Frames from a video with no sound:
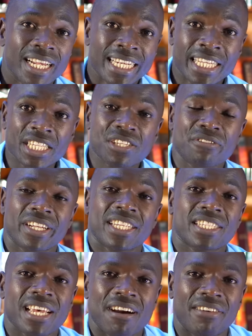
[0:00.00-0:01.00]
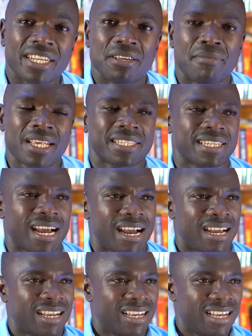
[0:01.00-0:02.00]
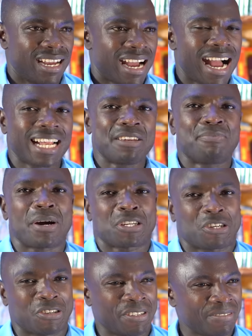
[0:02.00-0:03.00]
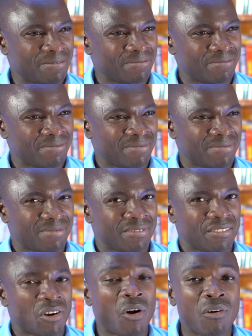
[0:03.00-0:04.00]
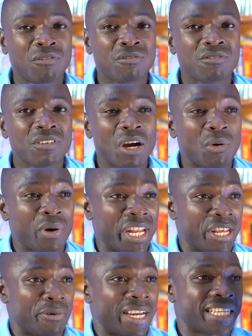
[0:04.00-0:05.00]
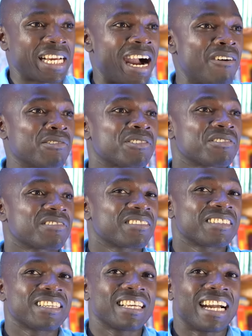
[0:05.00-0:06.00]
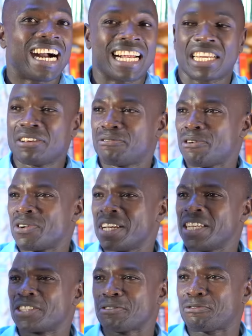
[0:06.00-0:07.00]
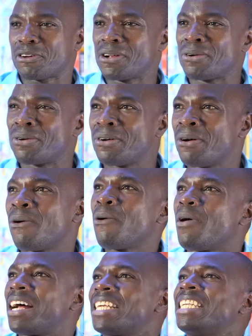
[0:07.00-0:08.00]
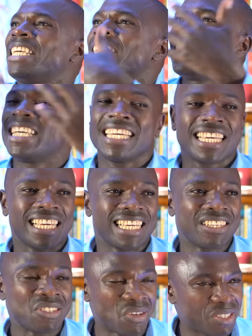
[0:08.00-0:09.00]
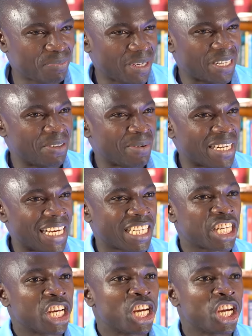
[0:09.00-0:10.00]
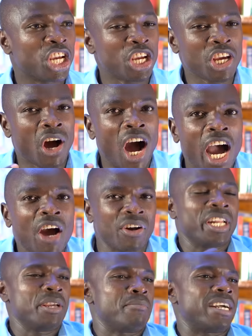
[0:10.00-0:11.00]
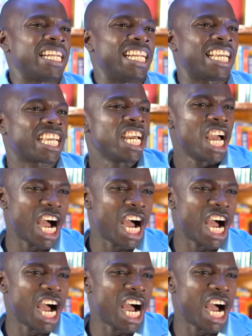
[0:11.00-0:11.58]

This very servant, the master, had the passion. Oh, when he went out and he found his fellow who had not paid him a debt, he held him by the neck